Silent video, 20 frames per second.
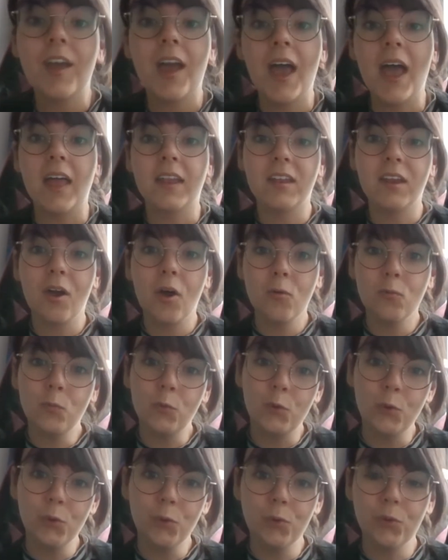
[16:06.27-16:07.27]
and
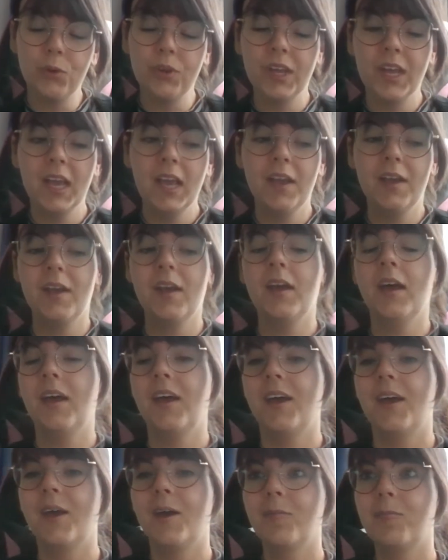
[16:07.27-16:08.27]
wool?
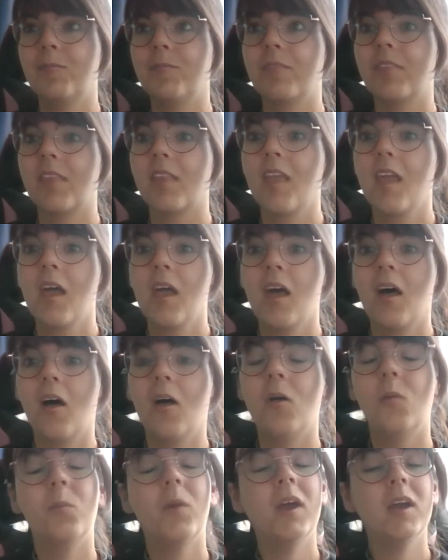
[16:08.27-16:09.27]

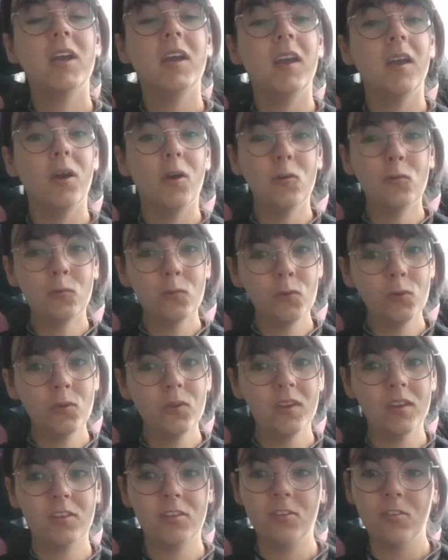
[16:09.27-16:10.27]
All my wool
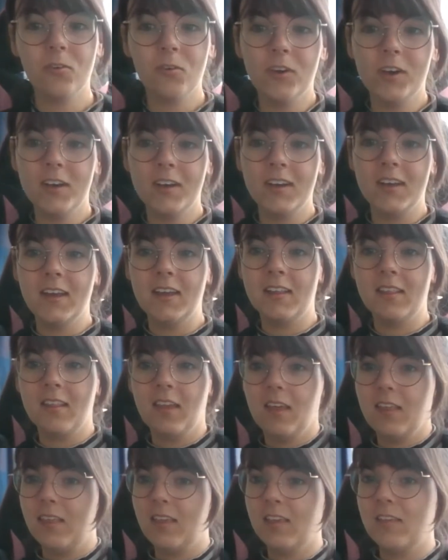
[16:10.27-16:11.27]
is stored in
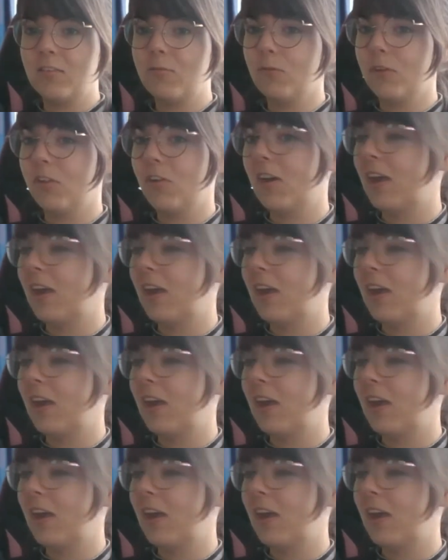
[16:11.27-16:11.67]
this, which you